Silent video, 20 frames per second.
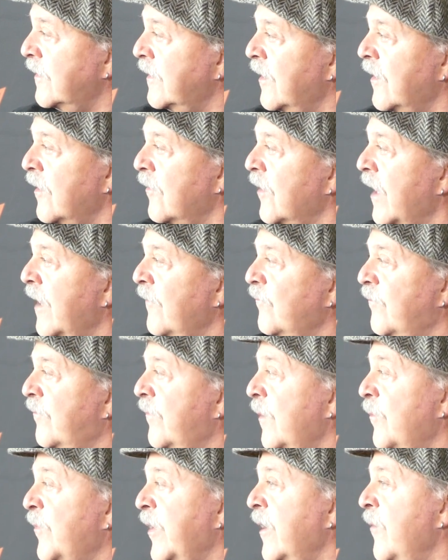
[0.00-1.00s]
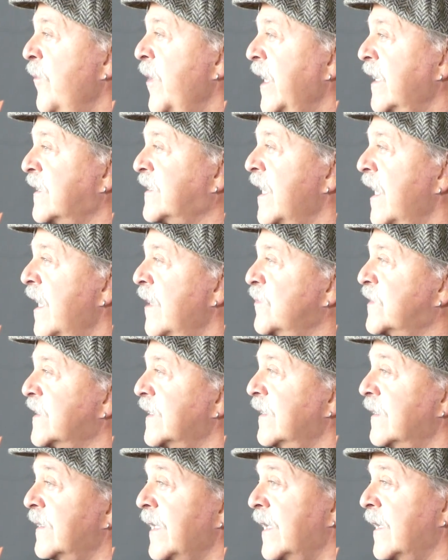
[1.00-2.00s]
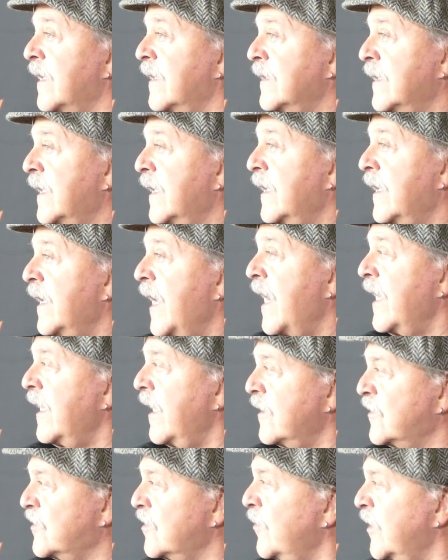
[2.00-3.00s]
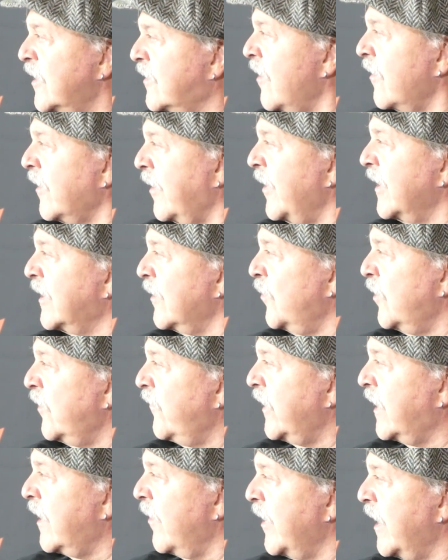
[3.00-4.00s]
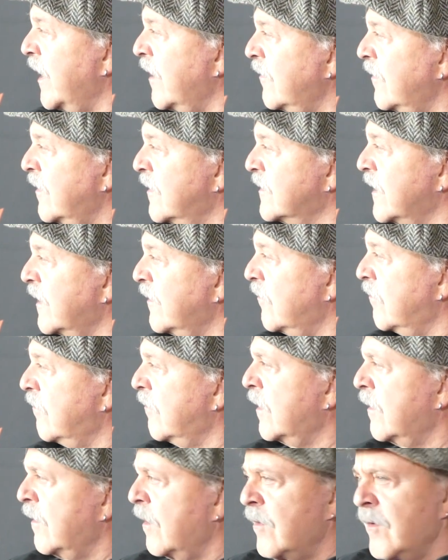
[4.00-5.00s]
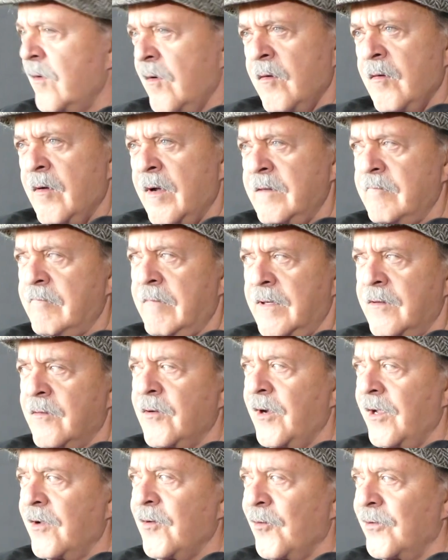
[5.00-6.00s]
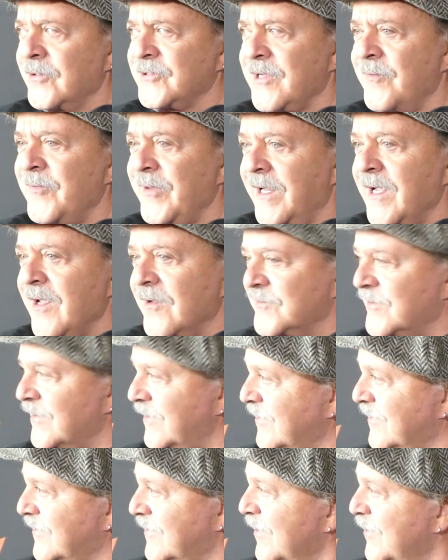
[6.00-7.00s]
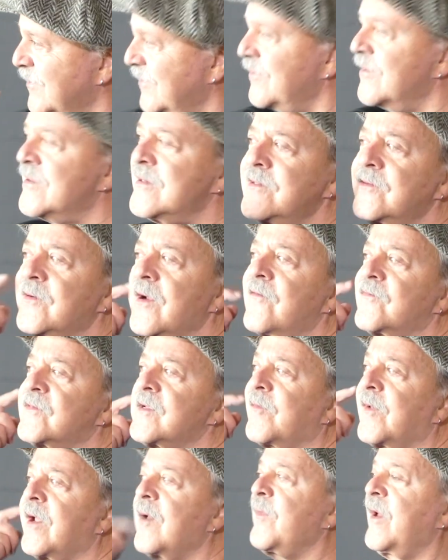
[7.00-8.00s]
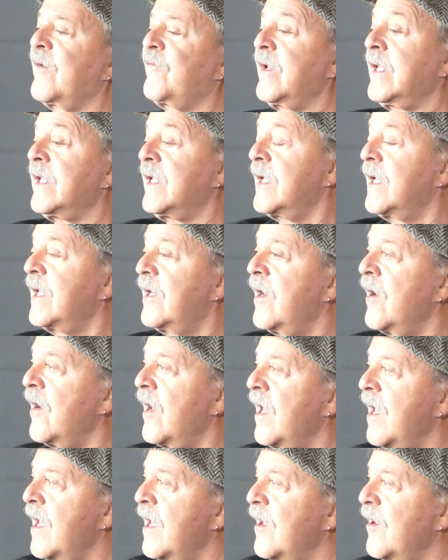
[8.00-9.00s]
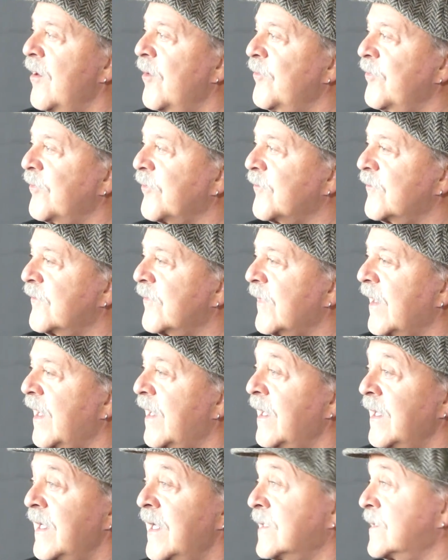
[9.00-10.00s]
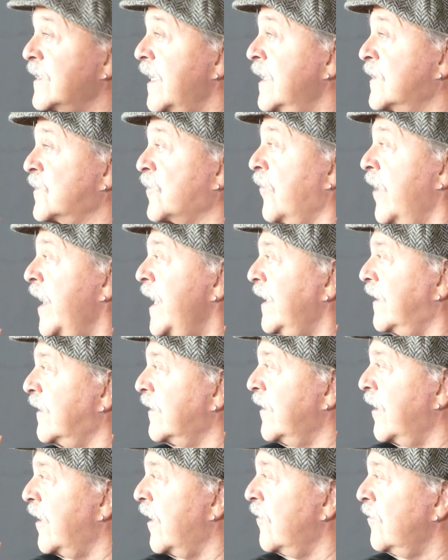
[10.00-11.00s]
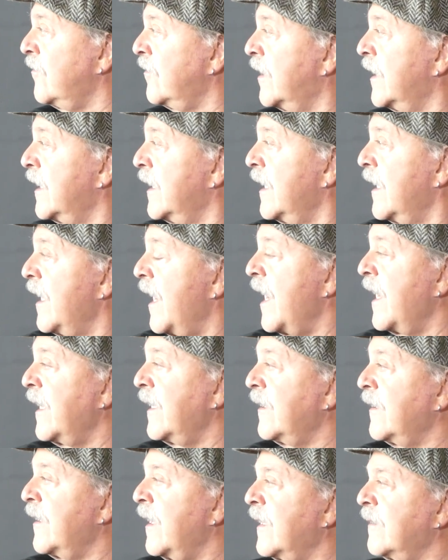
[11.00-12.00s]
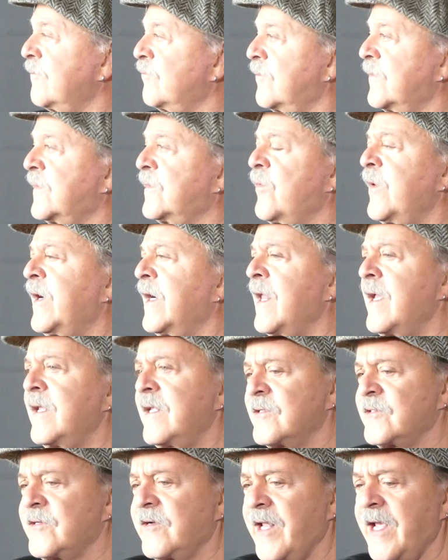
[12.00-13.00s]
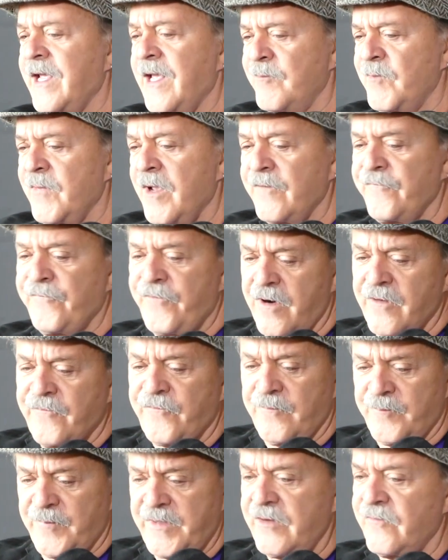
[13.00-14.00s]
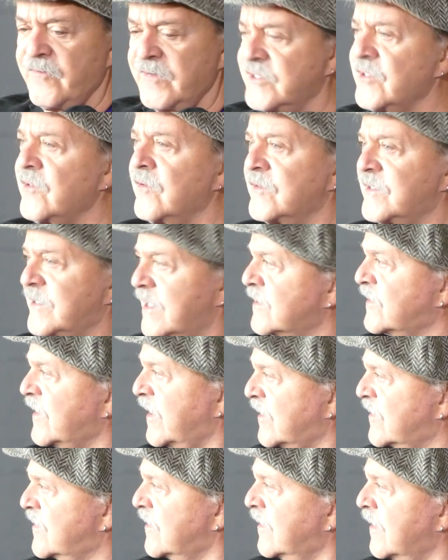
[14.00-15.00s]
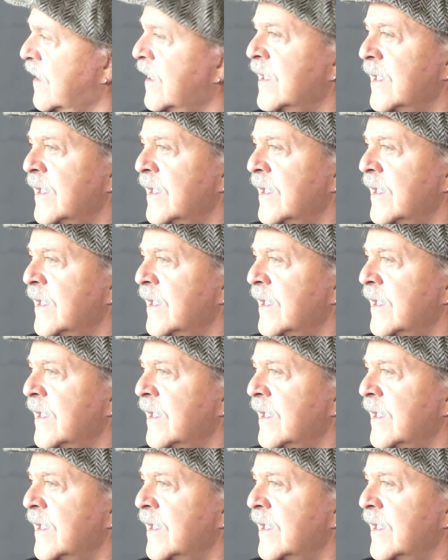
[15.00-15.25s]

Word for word: you know, I've been here many times, and uh, I, I assume you're talking about the movie coming out. Is that? Yeah. I, or uh, or something else. Do I have something on my face? No. Uh, it's it's great. You know, I I tweeted out yesterday. I'm not far from the original Sussex, and